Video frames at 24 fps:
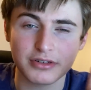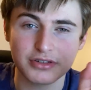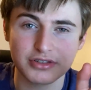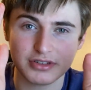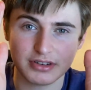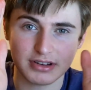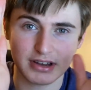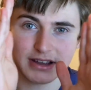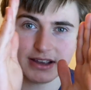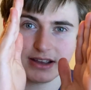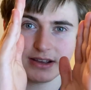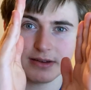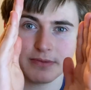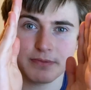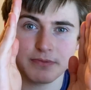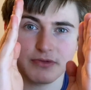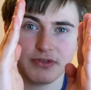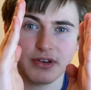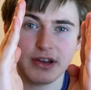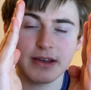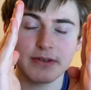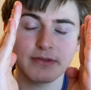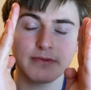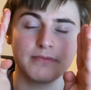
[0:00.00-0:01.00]
so
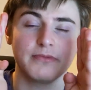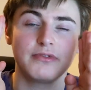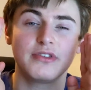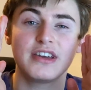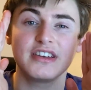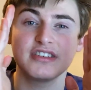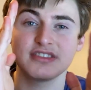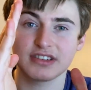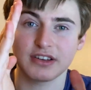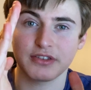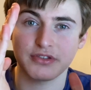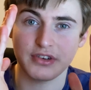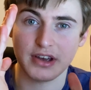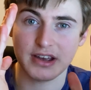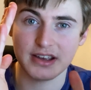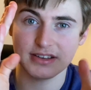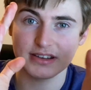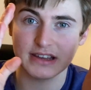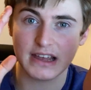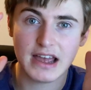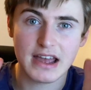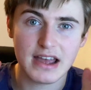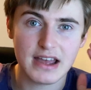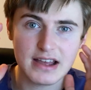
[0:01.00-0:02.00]
face to face,